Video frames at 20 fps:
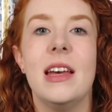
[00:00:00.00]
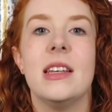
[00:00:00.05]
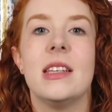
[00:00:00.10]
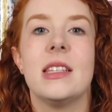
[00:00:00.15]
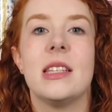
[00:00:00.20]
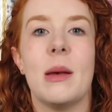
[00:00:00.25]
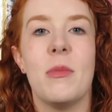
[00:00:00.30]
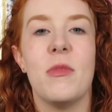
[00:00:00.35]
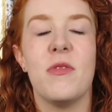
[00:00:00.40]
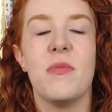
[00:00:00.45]

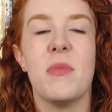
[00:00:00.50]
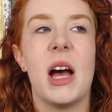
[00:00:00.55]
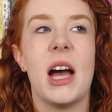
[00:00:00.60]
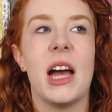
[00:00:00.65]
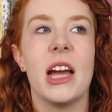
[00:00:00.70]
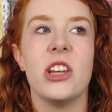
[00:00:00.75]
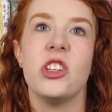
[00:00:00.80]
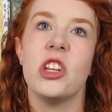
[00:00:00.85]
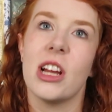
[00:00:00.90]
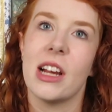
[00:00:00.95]
some of
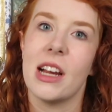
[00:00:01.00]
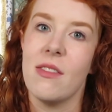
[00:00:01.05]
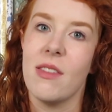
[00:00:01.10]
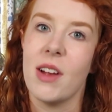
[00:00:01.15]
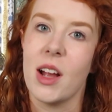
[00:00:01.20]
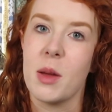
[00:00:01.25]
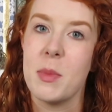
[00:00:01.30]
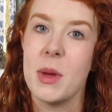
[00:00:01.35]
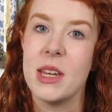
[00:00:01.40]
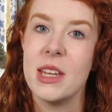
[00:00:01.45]
my chick lit
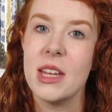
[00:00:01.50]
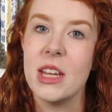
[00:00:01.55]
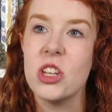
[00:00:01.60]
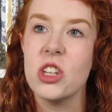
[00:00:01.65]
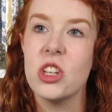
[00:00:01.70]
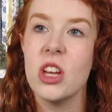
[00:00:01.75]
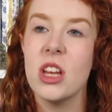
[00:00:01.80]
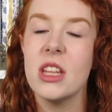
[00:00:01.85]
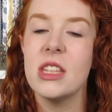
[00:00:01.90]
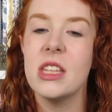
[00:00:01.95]

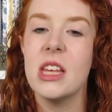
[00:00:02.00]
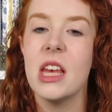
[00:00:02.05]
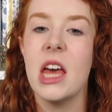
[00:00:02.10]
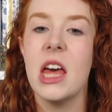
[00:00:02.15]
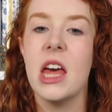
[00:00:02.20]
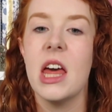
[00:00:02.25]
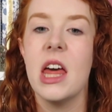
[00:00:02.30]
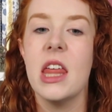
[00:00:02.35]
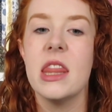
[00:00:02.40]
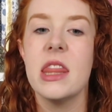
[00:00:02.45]
recommendations.
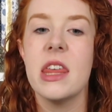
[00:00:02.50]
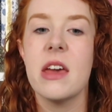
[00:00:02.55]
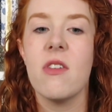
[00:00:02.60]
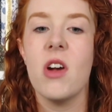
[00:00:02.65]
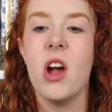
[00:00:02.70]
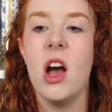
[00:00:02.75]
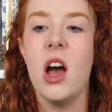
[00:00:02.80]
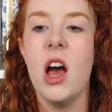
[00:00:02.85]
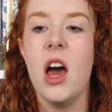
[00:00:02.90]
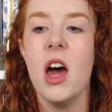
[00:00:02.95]
There
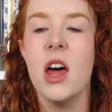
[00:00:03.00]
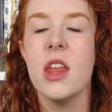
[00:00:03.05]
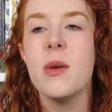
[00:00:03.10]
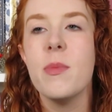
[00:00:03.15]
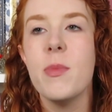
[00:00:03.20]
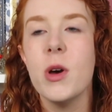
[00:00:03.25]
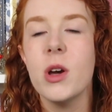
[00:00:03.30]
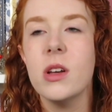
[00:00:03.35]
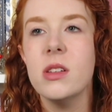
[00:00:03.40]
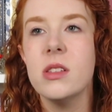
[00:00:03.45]
are other
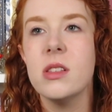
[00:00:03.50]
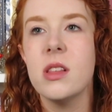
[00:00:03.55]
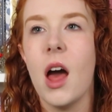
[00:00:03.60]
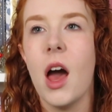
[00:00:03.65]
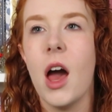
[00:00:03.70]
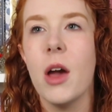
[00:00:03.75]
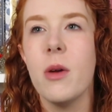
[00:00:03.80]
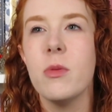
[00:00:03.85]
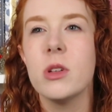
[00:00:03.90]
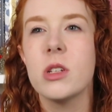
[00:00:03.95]
books that
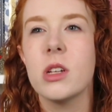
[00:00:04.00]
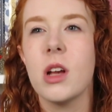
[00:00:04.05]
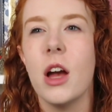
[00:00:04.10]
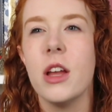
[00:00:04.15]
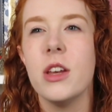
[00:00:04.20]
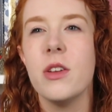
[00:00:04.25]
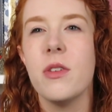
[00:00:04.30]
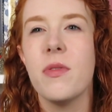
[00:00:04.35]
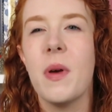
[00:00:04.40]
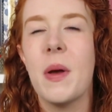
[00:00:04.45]
I would
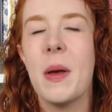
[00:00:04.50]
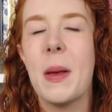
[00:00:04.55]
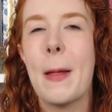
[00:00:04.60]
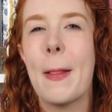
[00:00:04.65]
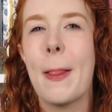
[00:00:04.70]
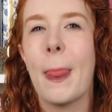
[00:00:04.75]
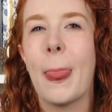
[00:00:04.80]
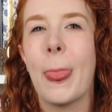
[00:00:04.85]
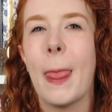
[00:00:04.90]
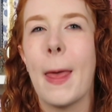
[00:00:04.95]
kind of
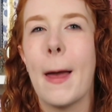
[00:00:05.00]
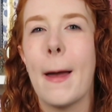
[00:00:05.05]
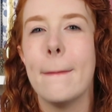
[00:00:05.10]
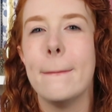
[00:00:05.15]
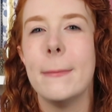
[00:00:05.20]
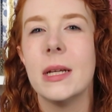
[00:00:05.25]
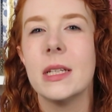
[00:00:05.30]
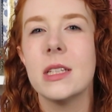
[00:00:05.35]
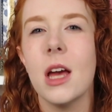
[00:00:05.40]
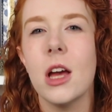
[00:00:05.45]

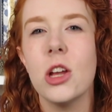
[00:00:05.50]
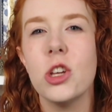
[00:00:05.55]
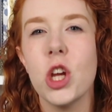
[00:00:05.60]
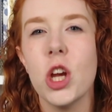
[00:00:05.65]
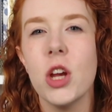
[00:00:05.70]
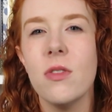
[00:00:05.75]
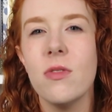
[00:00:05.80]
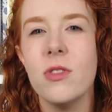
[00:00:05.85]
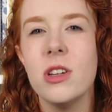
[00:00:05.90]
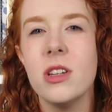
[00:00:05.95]
touch
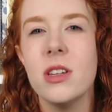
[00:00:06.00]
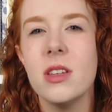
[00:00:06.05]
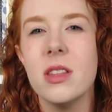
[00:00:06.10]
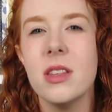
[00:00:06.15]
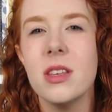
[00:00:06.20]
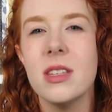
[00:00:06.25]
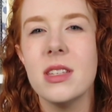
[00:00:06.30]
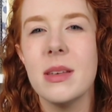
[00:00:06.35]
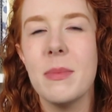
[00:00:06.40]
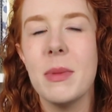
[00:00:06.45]
over into
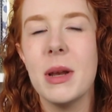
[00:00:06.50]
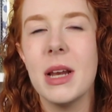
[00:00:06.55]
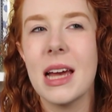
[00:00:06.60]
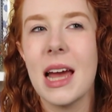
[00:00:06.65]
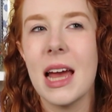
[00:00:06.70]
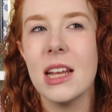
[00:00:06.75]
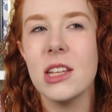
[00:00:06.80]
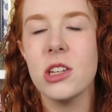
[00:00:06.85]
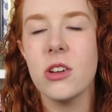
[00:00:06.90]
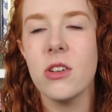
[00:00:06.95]
the similar
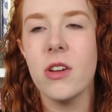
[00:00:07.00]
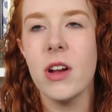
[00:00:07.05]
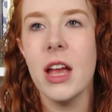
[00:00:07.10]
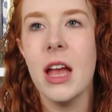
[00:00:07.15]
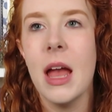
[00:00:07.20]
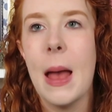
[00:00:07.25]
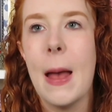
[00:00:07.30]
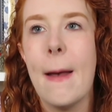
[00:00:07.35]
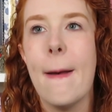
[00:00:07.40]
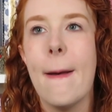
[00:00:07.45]

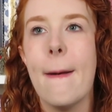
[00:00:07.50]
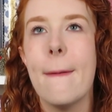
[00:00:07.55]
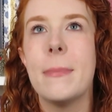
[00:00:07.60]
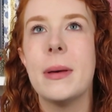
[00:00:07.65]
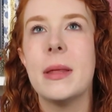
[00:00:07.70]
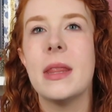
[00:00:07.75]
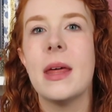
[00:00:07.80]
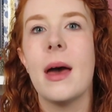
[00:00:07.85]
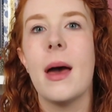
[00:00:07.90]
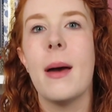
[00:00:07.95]
category,
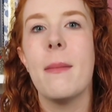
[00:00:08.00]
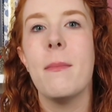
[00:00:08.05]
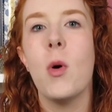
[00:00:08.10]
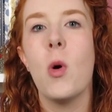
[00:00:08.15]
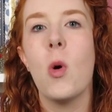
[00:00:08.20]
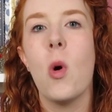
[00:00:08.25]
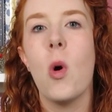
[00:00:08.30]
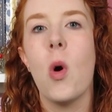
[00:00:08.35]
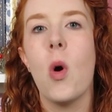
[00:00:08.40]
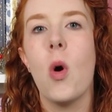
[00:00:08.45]
but they're
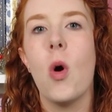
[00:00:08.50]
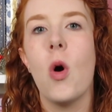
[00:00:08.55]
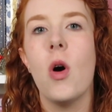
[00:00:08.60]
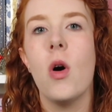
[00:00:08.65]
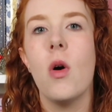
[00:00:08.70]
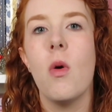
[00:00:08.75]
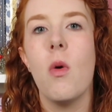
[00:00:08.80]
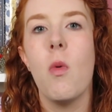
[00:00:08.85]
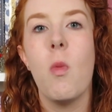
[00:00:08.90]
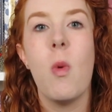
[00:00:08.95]
more
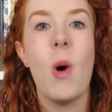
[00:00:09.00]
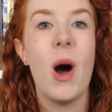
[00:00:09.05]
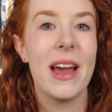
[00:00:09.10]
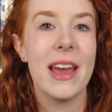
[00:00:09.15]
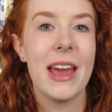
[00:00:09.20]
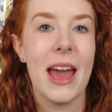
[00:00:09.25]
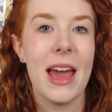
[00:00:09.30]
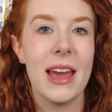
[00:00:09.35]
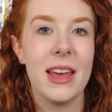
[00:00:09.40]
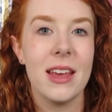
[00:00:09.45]

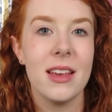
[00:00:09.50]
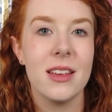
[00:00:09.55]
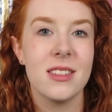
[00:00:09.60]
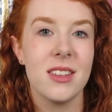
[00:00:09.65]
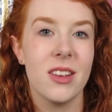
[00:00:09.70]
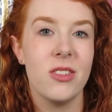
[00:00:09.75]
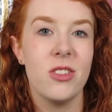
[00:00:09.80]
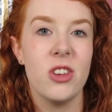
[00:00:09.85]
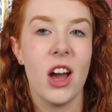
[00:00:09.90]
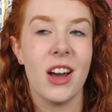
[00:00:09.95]
YA,
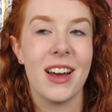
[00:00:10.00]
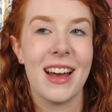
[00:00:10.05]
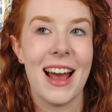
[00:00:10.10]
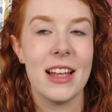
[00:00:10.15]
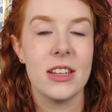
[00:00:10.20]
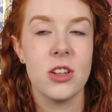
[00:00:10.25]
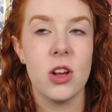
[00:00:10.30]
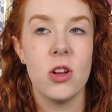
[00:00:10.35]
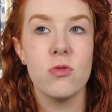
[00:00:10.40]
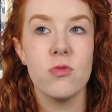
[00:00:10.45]
so young
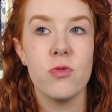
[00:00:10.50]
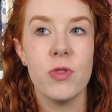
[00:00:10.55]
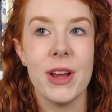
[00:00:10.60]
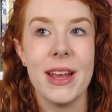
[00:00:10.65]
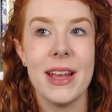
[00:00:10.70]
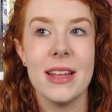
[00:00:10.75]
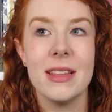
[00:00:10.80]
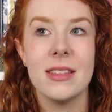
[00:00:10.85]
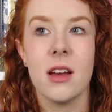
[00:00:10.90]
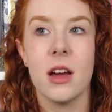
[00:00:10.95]
adult
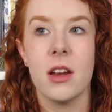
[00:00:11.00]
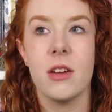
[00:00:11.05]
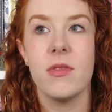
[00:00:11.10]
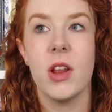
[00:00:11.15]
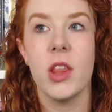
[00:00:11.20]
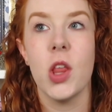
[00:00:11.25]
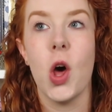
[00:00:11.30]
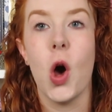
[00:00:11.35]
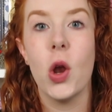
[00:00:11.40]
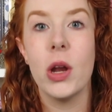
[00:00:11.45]
reads, kind of
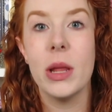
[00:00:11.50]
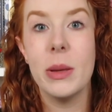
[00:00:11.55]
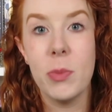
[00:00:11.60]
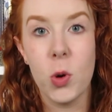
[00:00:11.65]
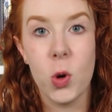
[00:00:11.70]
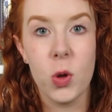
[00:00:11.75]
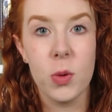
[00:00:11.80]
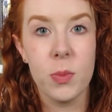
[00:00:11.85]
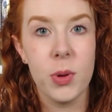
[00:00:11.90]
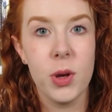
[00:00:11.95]
like the Holly
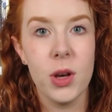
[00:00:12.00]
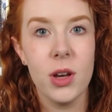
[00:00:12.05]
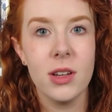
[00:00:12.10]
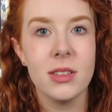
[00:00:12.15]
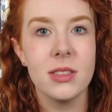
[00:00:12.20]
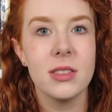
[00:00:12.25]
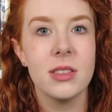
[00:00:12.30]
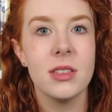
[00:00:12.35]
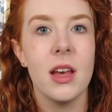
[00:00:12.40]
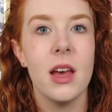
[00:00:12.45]
Bourne
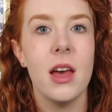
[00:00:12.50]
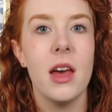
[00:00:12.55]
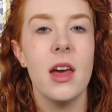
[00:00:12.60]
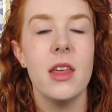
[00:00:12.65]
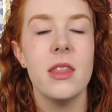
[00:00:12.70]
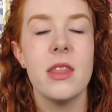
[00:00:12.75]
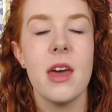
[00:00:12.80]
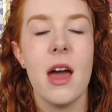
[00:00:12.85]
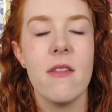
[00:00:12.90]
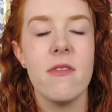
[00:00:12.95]
books.
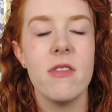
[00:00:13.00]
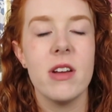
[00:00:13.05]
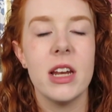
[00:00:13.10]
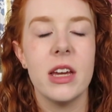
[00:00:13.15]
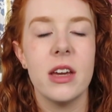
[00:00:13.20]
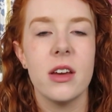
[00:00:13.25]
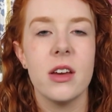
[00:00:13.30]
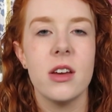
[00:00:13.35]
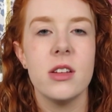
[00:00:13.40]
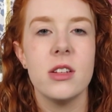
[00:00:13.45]
They're really
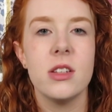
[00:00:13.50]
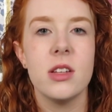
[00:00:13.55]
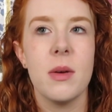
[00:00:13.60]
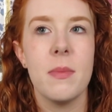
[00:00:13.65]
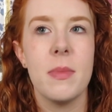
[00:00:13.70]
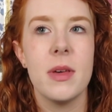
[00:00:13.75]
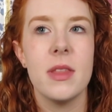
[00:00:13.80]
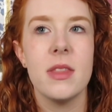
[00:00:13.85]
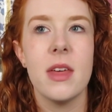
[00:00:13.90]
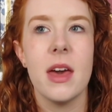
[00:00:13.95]
good,
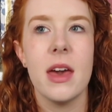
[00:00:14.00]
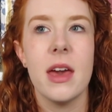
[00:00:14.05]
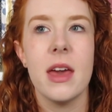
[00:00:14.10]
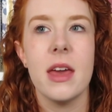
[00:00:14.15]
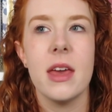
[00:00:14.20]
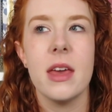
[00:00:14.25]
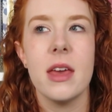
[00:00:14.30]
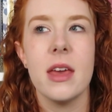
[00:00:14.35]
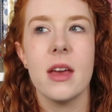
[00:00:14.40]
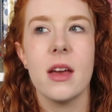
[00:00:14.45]
but
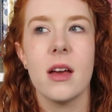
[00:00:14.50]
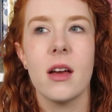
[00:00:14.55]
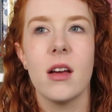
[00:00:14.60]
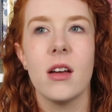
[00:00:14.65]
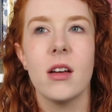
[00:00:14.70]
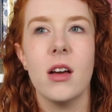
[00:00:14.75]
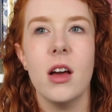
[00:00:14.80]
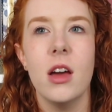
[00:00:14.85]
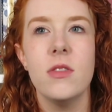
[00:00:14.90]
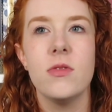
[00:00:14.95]
they
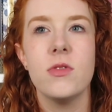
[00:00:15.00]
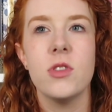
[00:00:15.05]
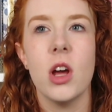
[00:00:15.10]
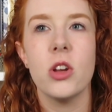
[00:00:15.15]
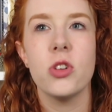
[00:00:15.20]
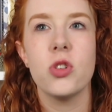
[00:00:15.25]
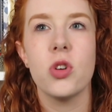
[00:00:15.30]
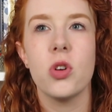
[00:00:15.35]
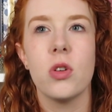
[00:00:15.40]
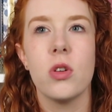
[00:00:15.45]
kind of
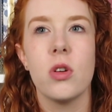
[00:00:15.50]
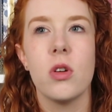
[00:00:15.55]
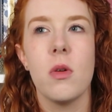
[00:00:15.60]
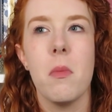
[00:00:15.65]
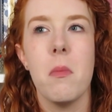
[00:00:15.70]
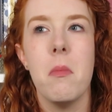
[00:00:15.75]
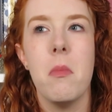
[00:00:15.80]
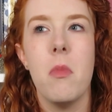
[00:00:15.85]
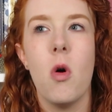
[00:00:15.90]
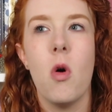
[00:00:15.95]
touch on
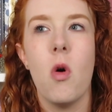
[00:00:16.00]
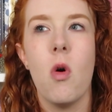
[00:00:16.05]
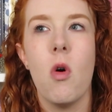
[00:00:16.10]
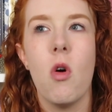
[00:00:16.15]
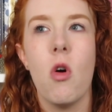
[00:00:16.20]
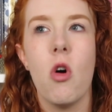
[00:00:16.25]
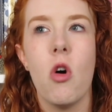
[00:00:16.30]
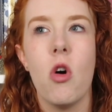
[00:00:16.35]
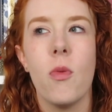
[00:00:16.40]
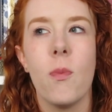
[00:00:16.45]

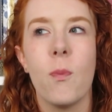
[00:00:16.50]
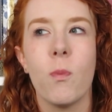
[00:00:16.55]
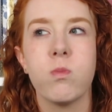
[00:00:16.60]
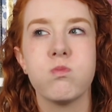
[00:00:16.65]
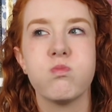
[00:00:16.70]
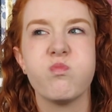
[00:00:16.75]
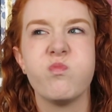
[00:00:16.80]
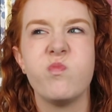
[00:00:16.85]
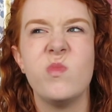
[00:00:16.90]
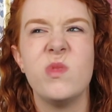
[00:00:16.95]
more
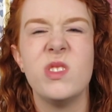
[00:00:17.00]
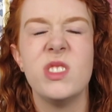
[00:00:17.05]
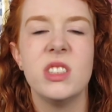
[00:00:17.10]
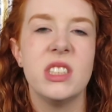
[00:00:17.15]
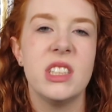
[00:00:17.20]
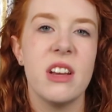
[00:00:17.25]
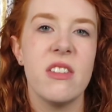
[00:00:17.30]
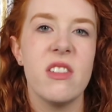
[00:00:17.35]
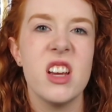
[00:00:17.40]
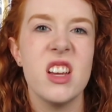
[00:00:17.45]

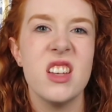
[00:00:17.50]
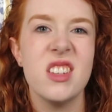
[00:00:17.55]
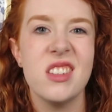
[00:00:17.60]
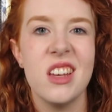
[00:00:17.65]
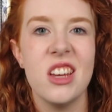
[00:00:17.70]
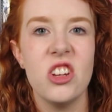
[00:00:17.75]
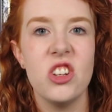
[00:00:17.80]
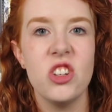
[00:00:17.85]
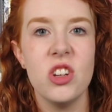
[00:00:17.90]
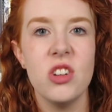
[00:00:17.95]
serious
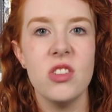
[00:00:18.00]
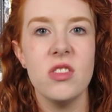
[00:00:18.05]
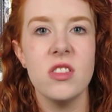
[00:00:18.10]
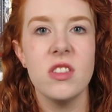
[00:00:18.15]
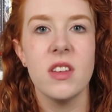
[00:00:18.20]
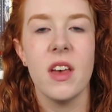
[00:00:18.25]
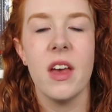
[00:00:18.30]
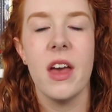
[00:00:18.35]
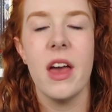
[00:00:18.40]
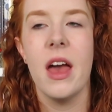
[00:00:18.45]
issues.